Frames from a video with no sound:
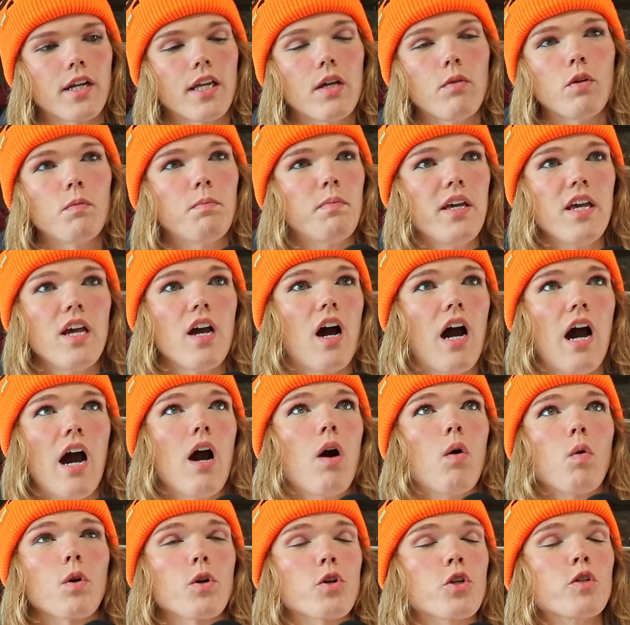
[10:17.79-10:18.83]
He would be
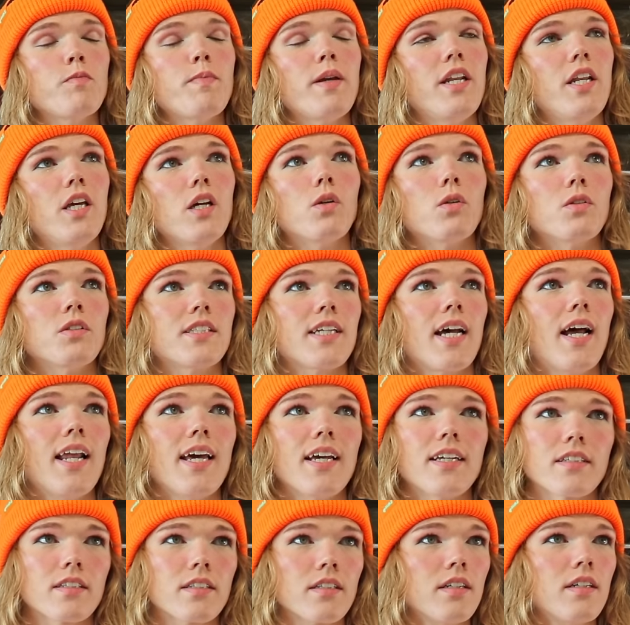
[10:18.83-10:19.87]
our Speedy
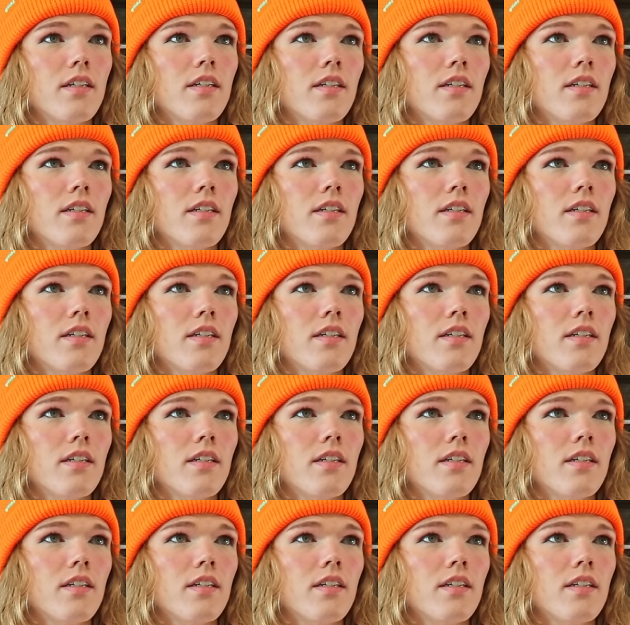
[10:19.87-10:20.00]
Gonzalez.